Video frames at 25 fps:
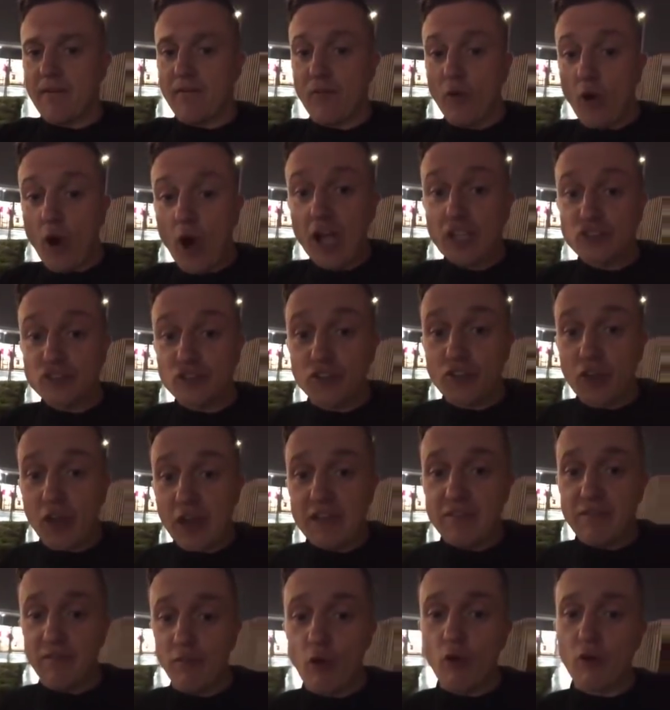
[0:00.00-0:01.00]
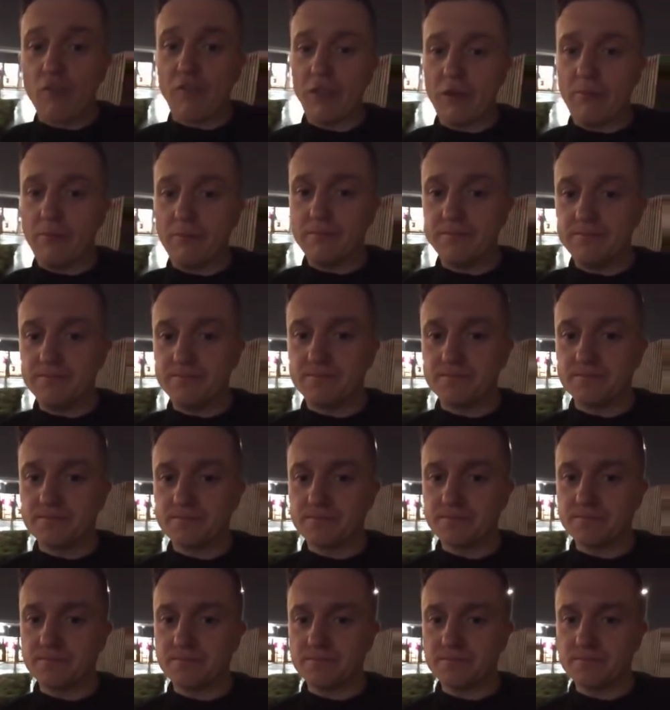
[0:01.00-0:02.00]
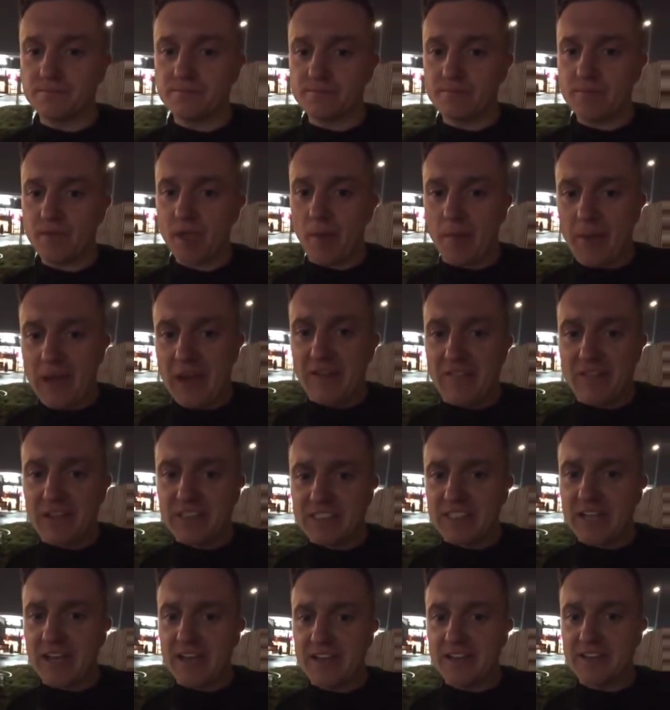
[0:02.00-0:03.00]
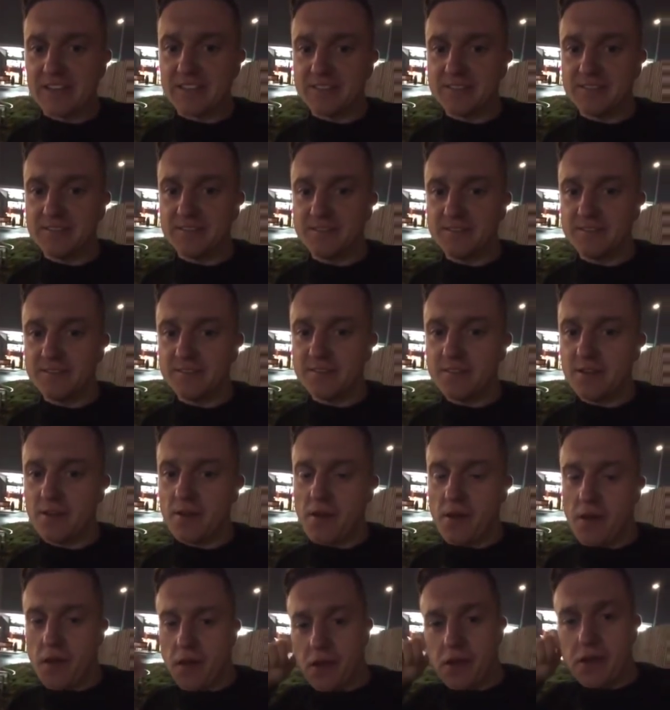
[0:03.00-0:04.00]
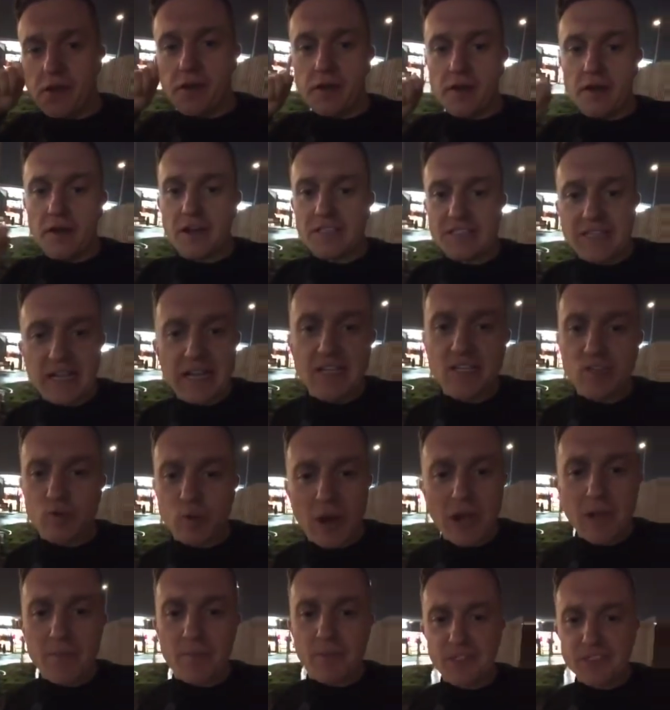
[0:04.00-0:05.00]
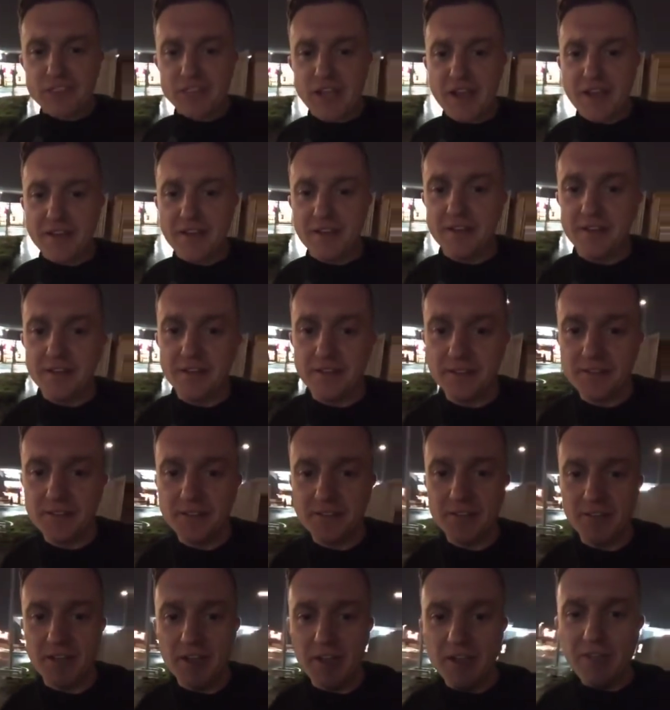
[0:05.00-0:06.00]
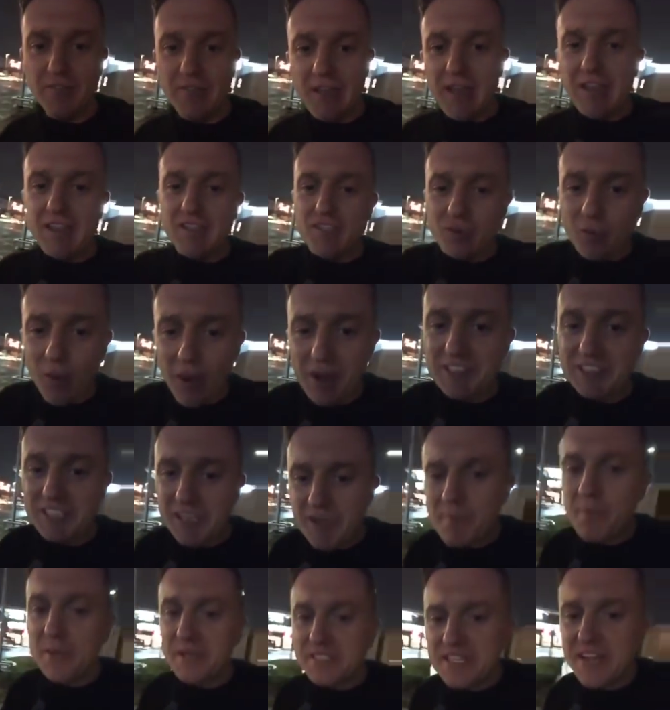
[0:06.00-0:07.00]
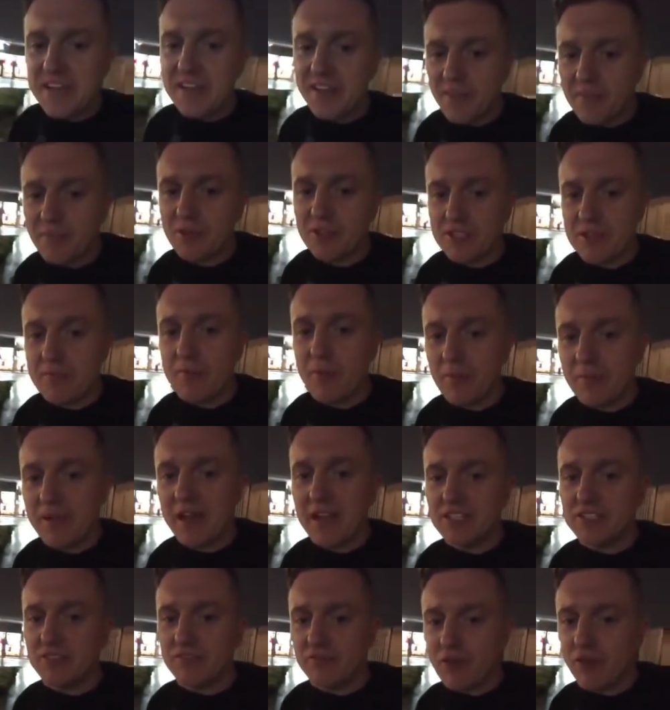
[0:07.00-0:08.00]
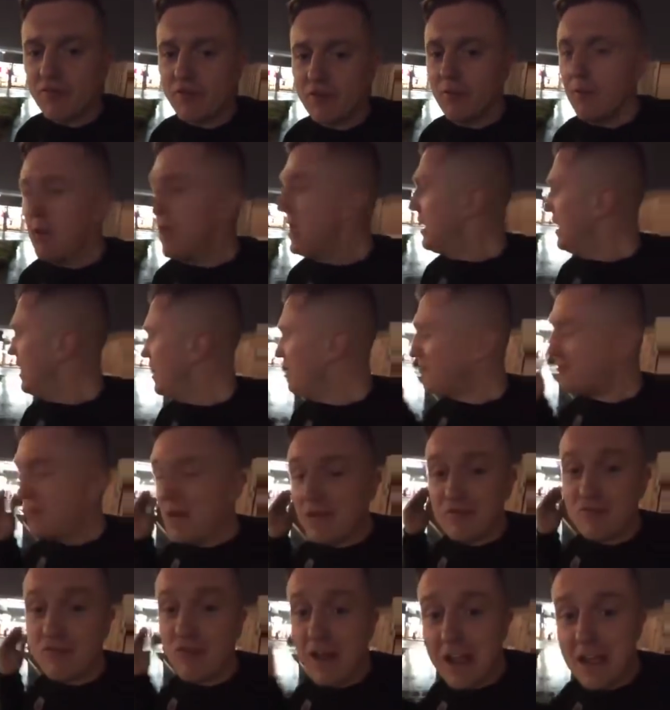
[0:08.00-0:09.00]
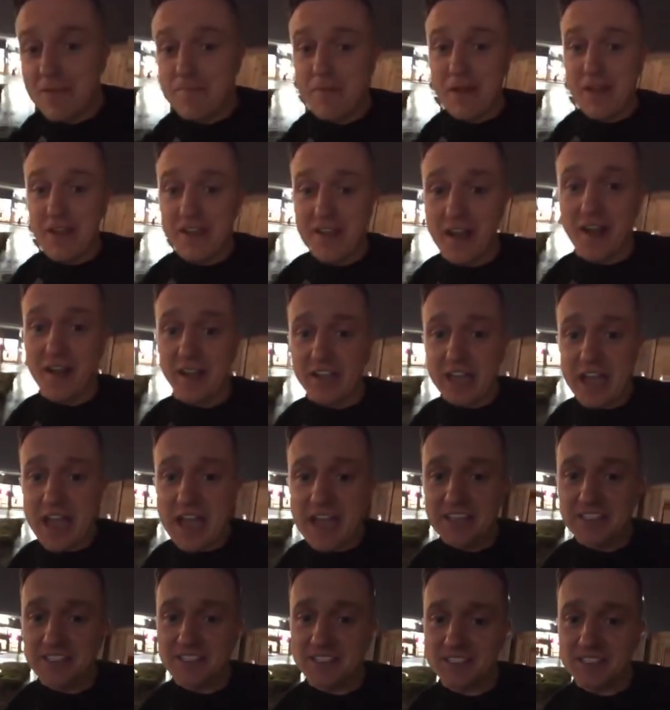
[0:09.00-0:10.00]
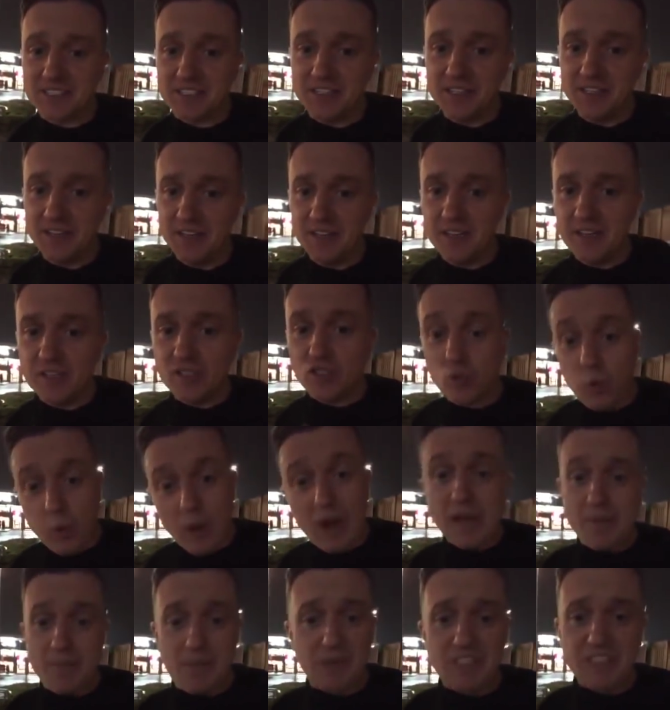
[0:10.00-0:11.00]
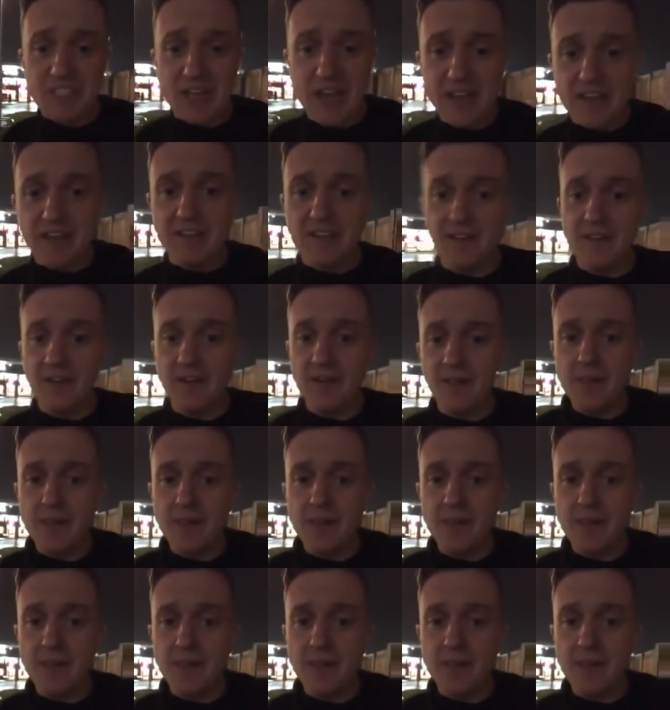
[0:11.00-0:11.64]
494 of them are being investigated. That's nearly 20%. Nearly 20% of the Muslim population of Rotherham have been raping young kids. 20%.